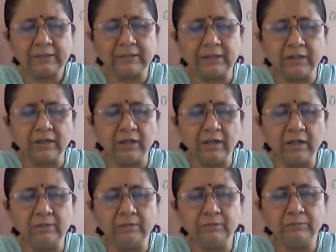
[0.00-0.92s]

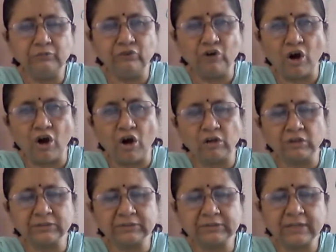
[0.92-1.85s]
the
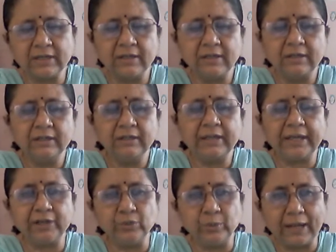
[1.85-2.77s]
fox
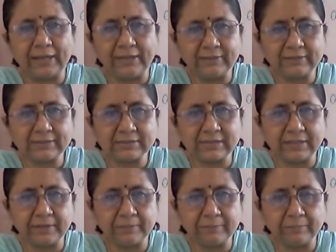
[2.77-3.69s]
advised
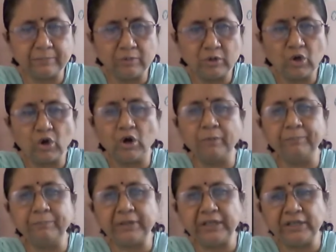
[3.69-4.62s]
him or
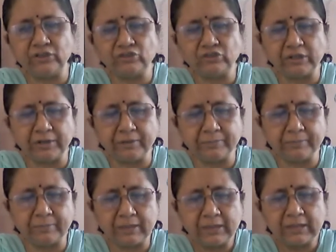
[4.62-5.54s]
preached
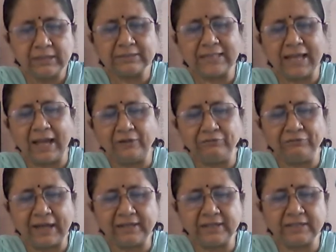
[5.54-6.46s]
him that
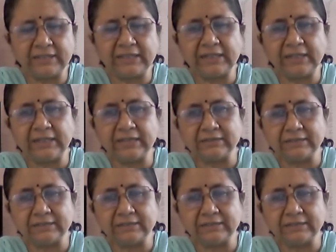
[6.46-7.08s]
vanity is